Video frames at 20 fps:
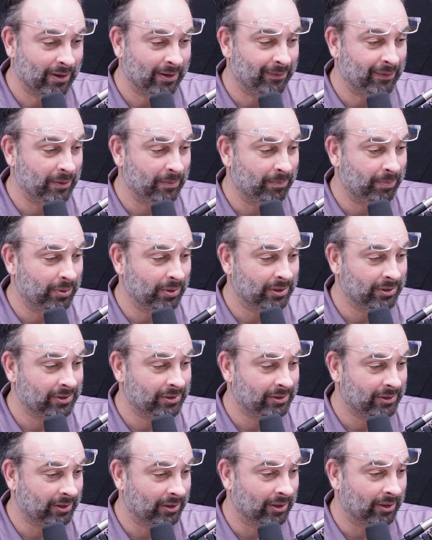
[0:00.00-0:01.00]
heard if you
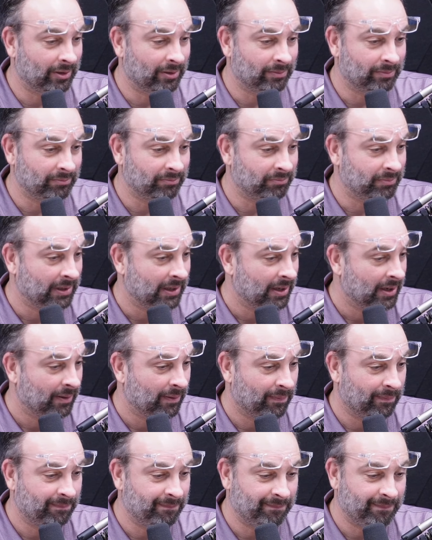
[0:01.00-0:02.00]
push, you know,
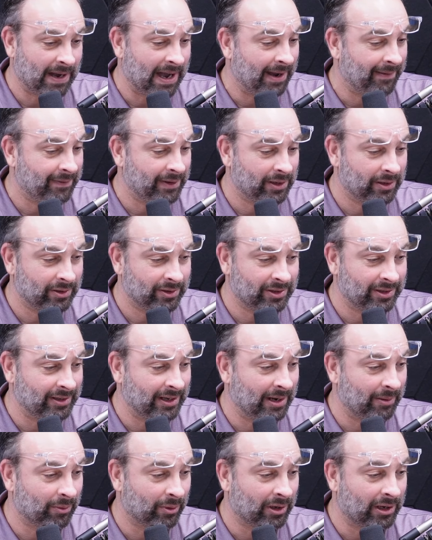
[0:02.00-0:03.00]
five years
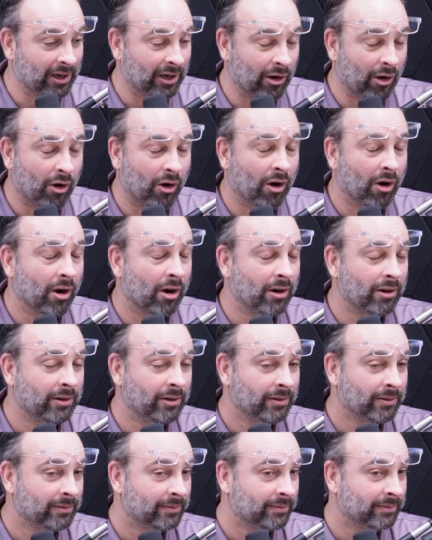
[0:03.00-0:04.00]
in networking hard,